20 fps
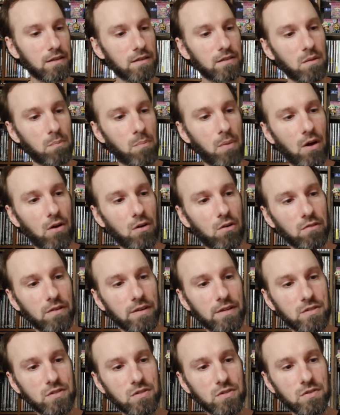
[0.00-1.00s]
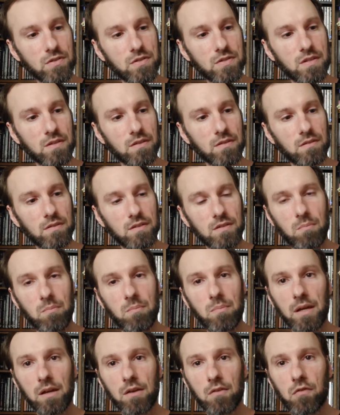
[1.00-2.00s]
The Power Rangers
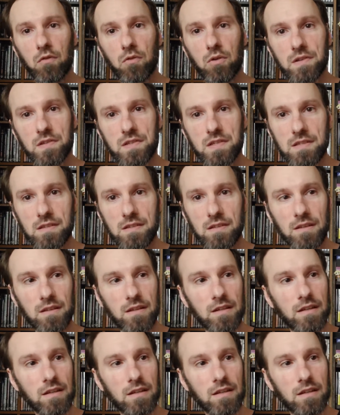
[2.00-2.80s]
Megaforce